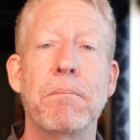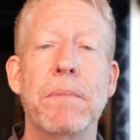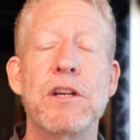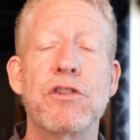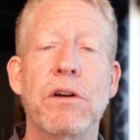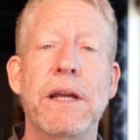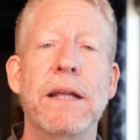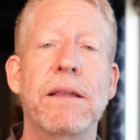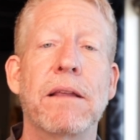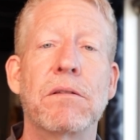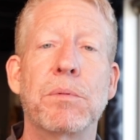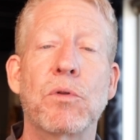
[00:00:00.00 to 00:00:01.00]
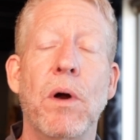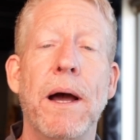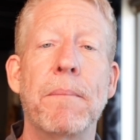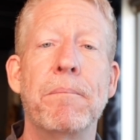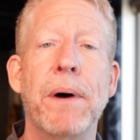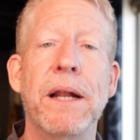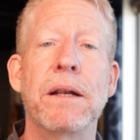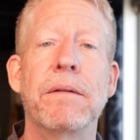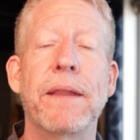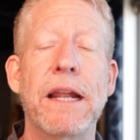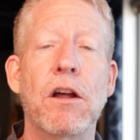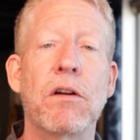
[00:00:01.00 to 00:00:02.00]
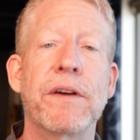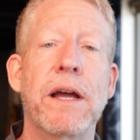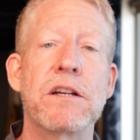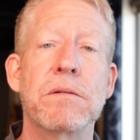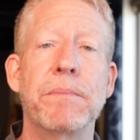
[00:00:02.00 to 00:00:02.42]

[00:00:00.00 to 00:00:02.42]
be sure you hit that subscribe button, that notification